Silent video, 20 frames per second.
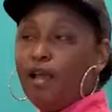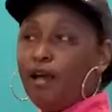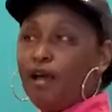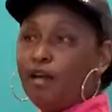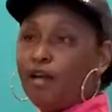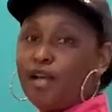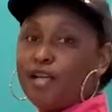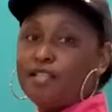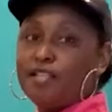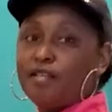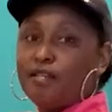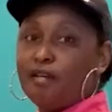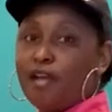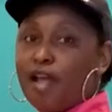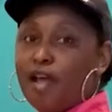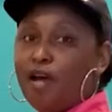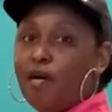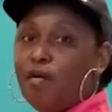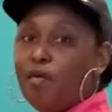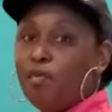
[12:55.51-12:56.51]
Okay, so
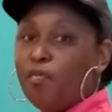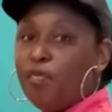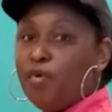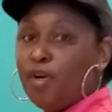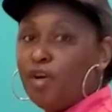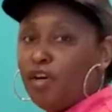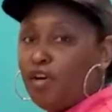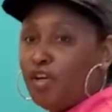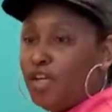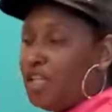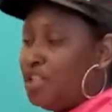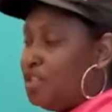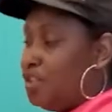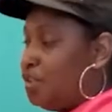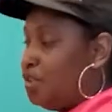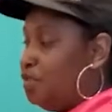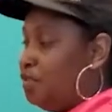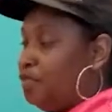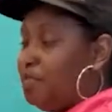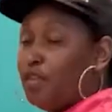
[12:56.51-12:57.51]
now we're going to
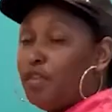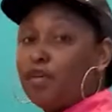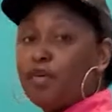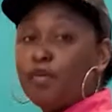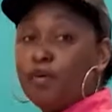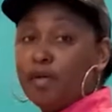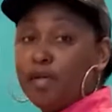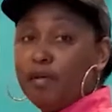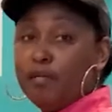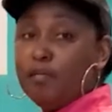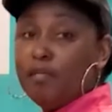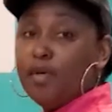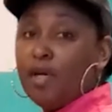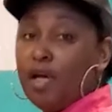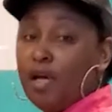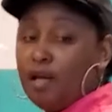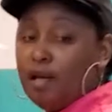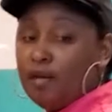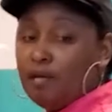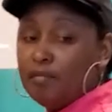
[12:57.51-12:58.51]
do for the cream,
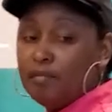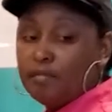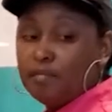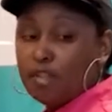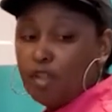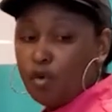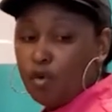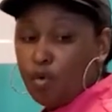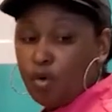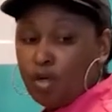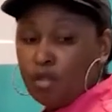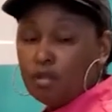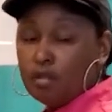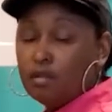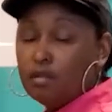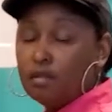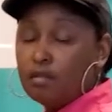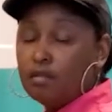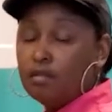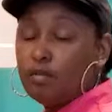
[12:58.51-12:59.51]

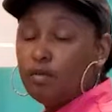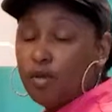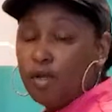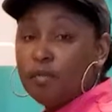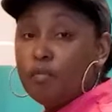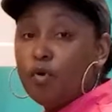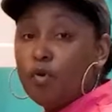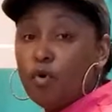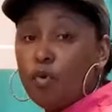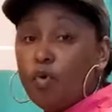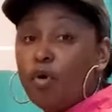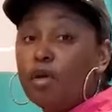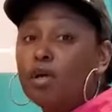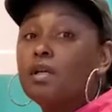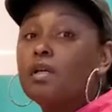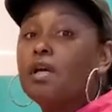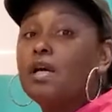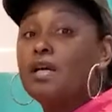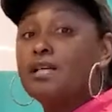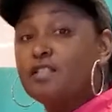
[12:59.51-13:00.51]
corn
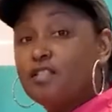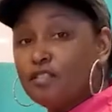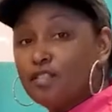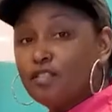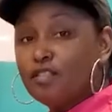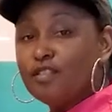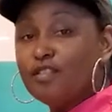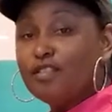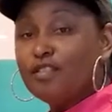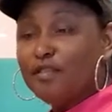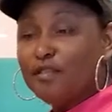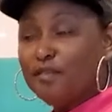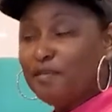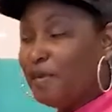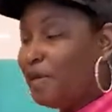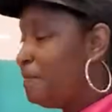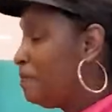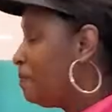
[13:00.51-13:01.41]
custard, excuse me.